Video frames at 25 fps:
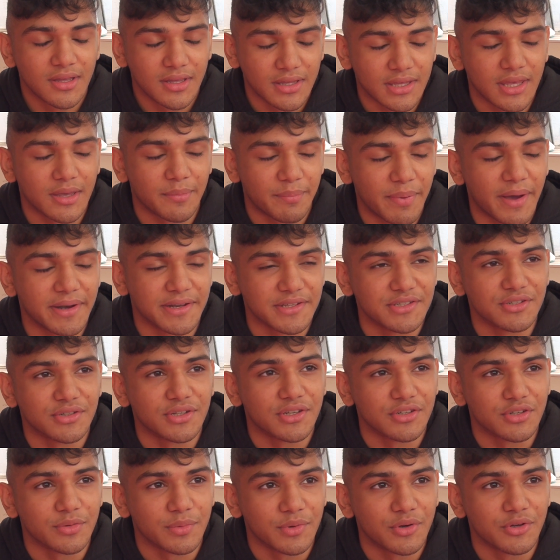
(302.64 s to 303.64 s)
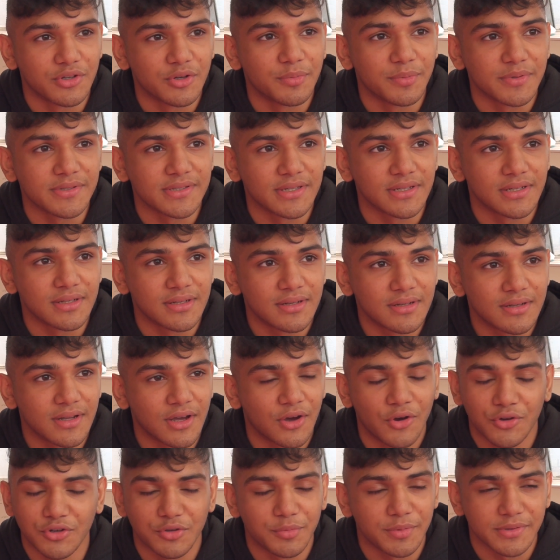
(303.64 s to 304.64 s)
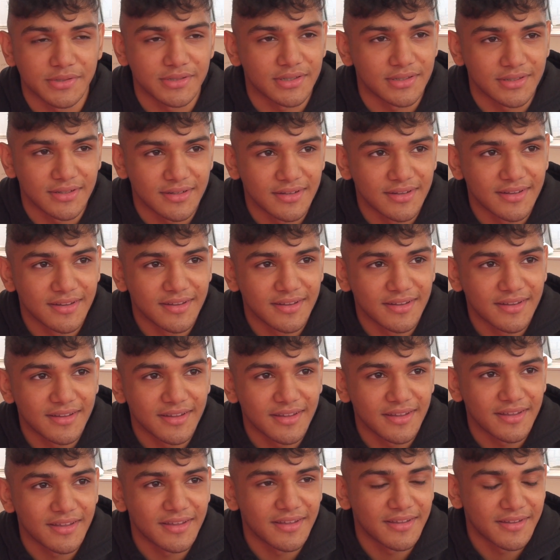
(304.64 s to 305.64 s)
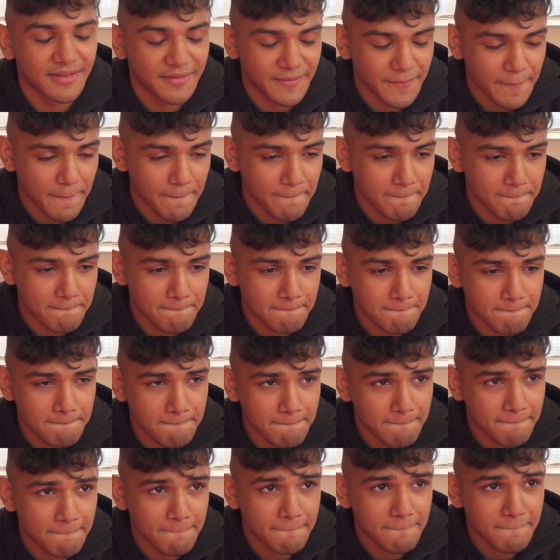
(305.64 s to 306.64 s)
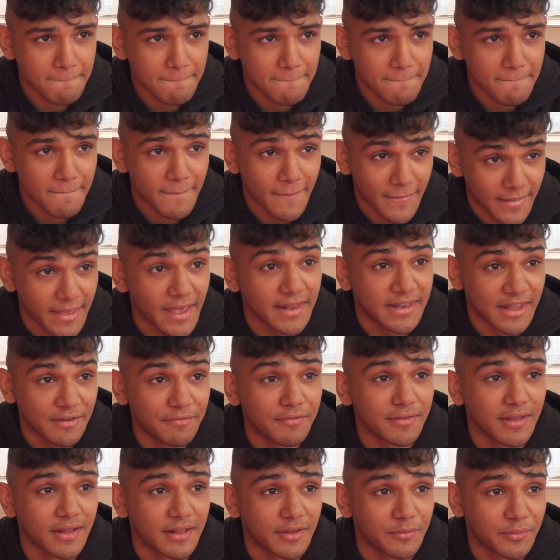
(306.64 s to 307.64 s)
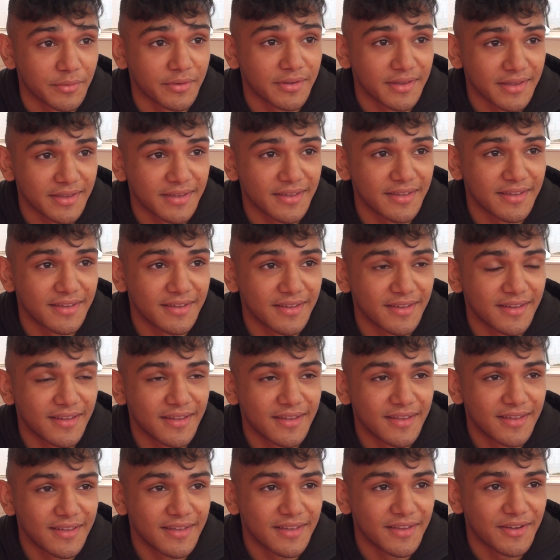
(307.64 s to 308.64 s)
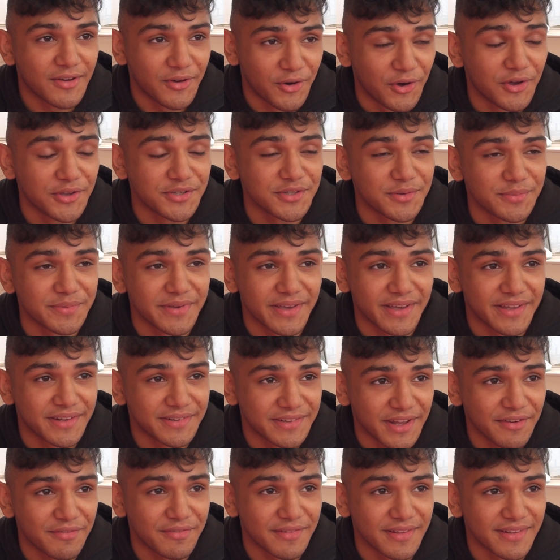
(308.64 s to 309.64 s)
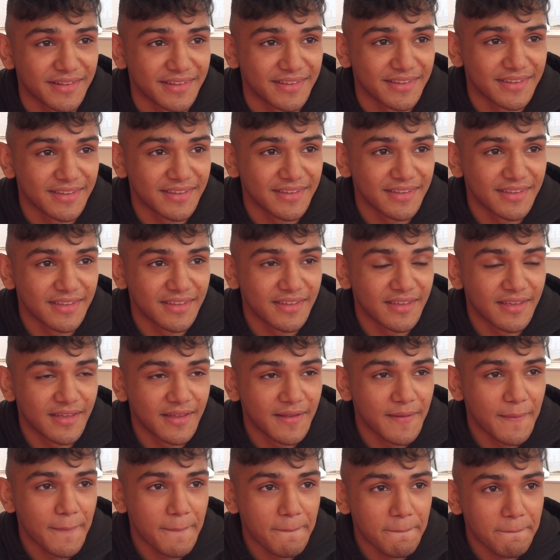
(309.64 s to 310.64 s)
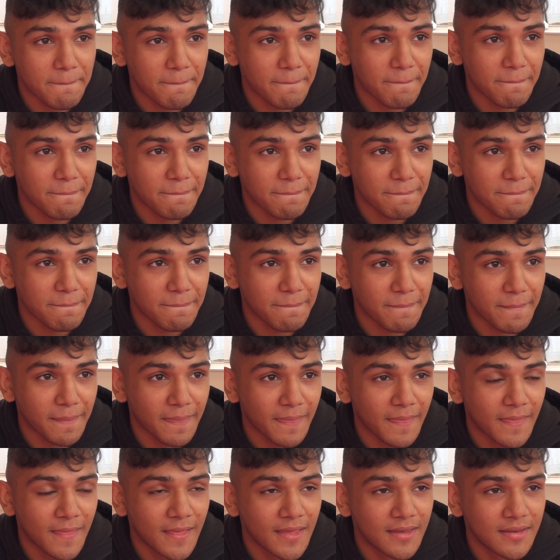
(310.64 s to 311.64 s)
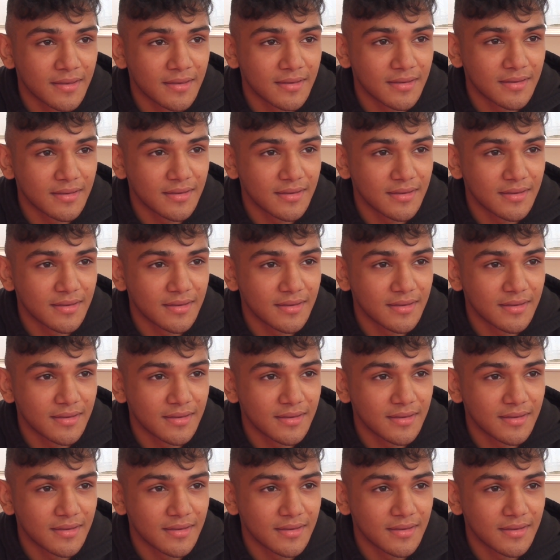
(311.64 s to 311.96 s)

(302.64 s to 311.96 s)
yeah, Paddy's going to do it one hundred percent. Well, I have to see you down there. Yeah, and definitely. Also off camera. Awesome, uh, yeah, we, definitely. We, um, we found out that